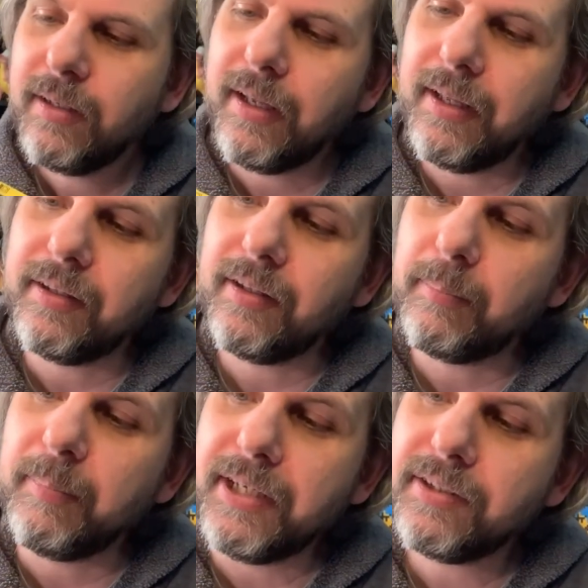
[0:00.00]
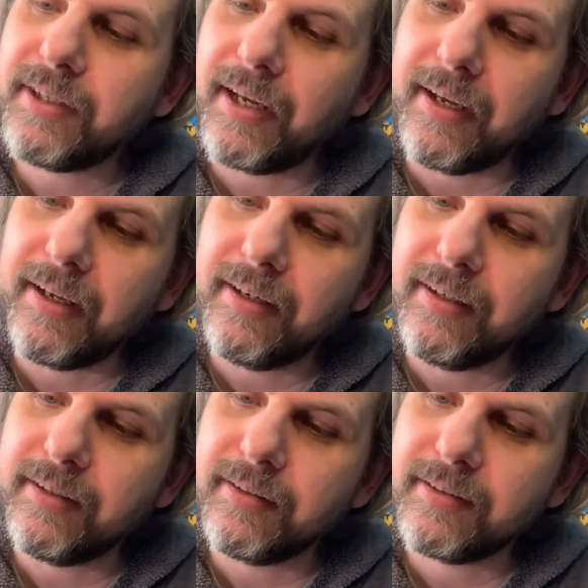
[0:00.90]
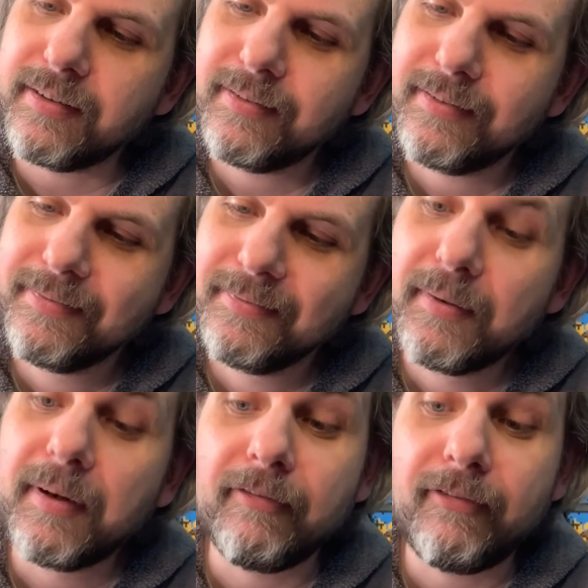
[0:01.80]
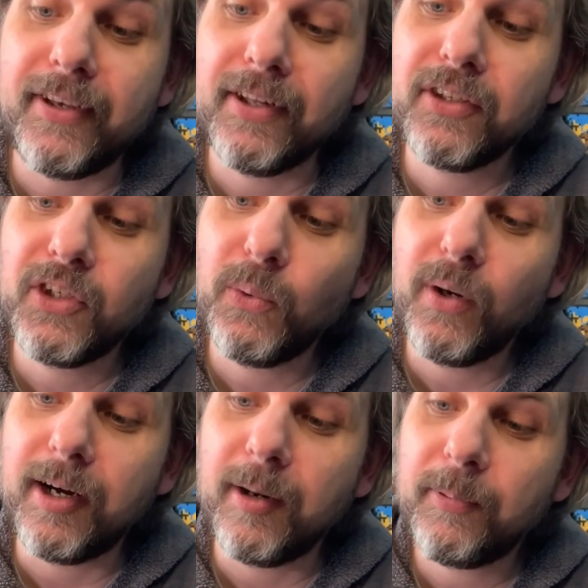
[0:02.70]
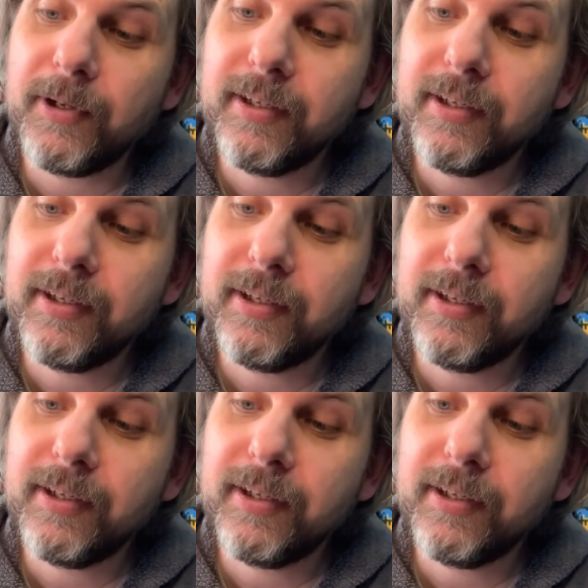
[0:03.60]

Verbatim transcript: And the B-side is Feel You Up,